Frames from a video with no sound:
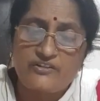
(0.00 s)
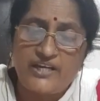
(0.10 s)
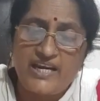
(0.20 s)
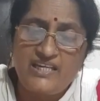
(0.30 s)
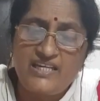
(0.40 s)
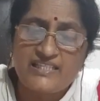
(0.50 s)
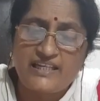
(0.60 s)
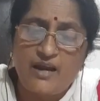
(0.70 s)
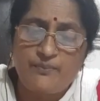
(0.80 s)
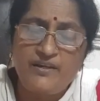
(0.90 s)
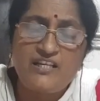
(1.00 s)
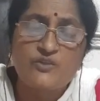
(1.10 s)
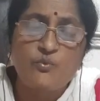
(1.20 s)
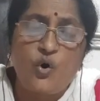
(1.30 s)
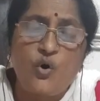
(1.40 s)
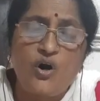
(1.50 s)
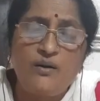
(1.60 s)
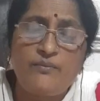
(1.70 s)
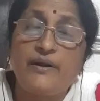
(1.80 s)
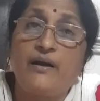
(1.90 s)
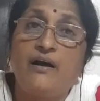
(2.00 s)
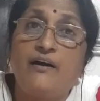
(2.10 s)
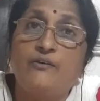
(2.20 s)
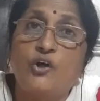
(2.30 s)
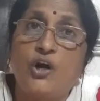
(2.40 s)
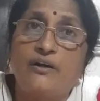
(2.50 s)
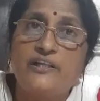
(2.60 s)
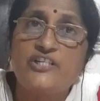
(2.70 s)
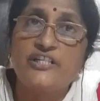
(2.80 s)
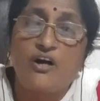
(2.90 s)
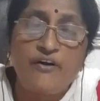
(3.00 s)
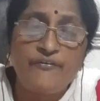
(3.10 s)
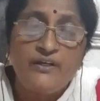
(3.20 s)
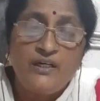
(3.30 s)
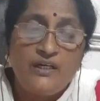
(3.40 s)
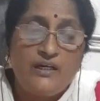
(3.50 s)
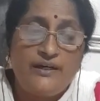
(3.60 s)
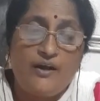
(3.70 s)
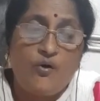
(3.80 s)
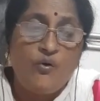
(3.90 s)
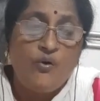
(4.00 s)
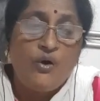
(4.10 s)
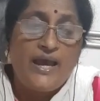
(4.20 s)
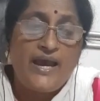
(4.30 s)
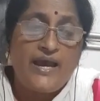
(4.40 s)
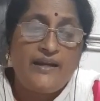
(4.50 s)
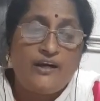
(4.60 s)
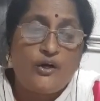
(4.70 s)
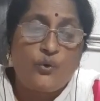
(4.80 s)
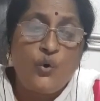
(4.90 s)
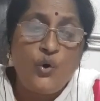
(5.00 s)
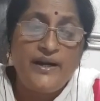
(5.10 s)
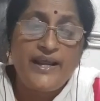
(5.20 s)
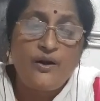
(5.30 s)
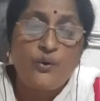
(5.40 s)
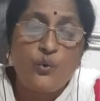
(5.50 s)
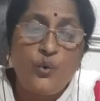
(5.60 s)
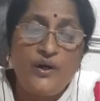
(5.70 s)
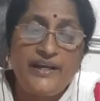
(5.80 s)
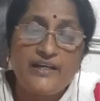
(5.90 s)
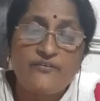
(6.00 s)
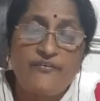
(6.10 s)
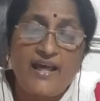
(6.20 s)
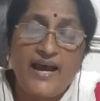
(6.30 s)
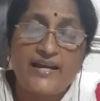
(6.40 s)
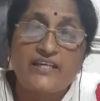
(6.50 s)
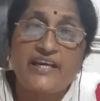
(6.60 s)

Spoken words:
Tiny scrap means small quantity of dough, and rolled it flat.